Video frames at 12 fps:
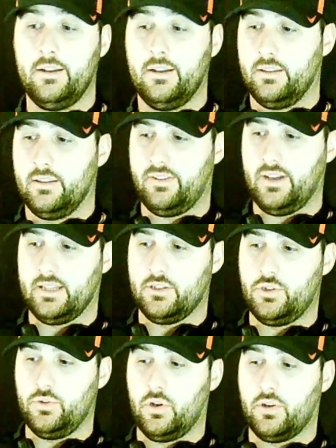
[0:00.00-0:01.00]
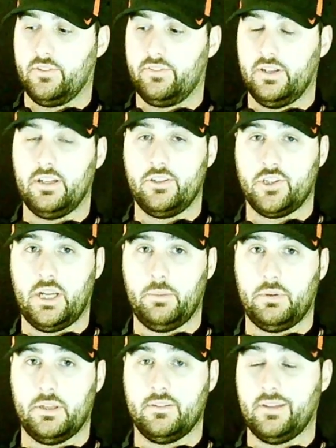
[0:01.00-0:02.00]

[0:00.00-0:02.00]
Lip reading: the fact that you are defending champions,